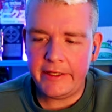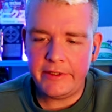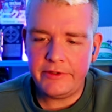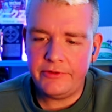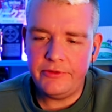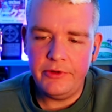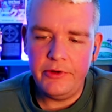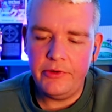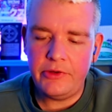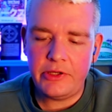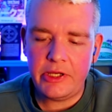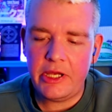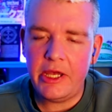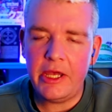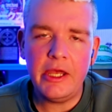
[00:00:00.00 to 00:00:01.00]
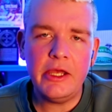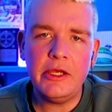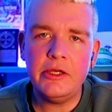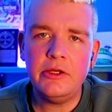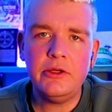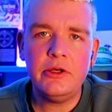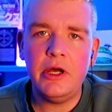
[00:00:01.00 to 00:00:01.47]
Okay,
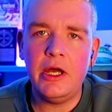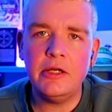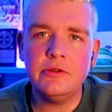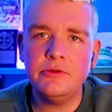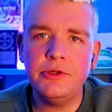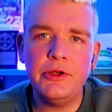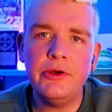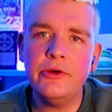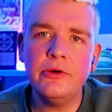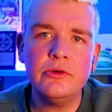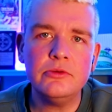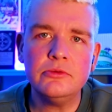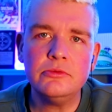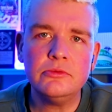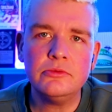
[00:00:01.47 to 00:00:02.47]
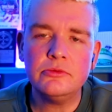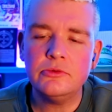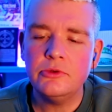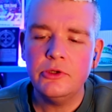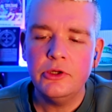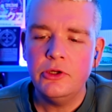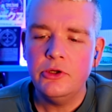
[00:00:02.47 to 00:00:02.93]
I don't know.
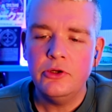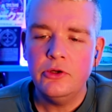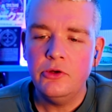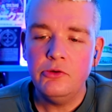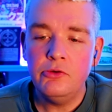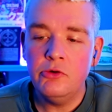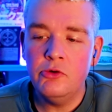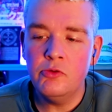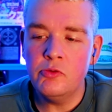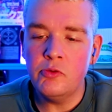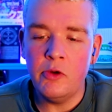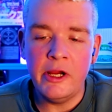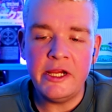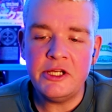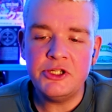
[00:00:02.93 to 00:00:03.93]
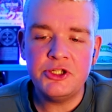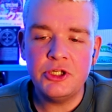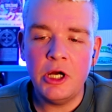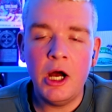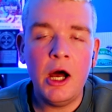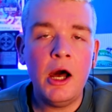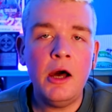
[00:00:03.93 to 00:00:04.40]
Great
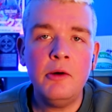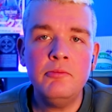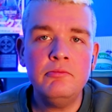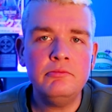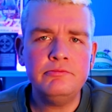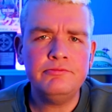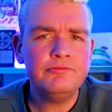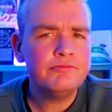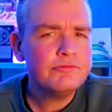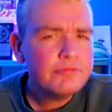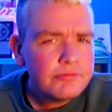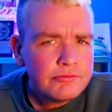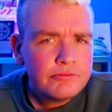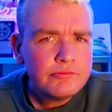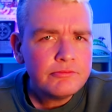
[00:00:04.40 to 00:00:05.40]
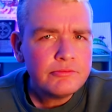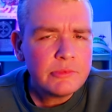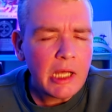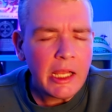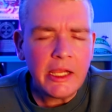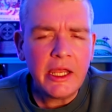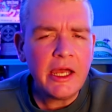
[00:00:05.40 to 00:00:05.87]
job,
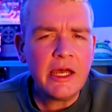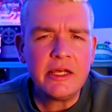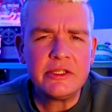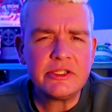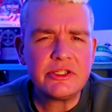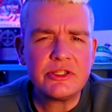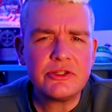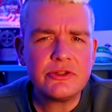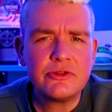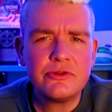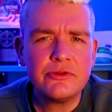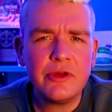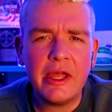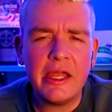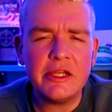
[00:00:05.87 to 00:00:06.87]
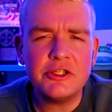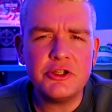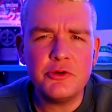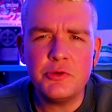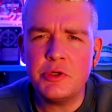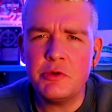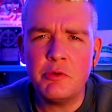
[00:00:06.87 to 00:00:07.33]
I guess. Like,
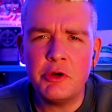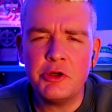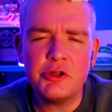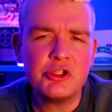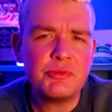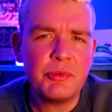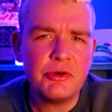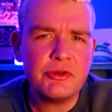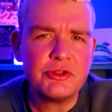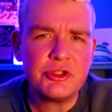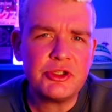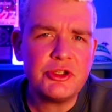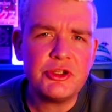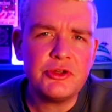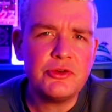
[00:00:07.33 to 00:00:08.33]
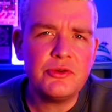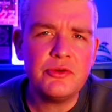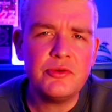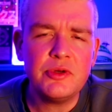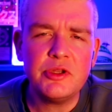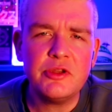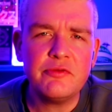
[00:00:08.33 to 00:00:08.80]
doing what you're supposed to do
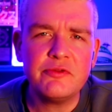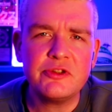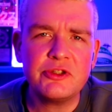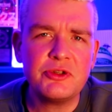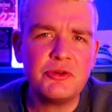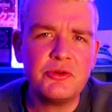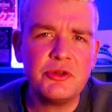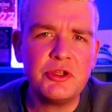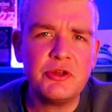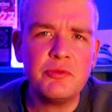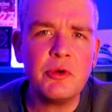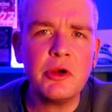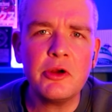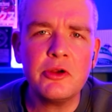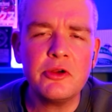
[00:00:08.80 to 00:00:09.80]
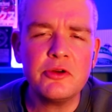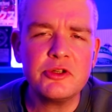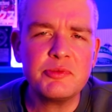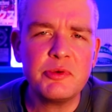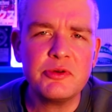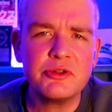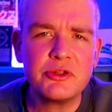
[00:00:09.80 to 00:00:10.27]
in the facility where you're
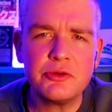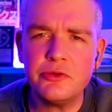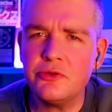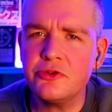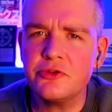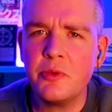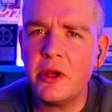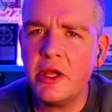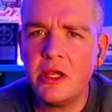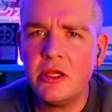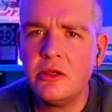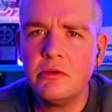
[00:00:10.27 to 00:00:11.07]
supposed to lose weight.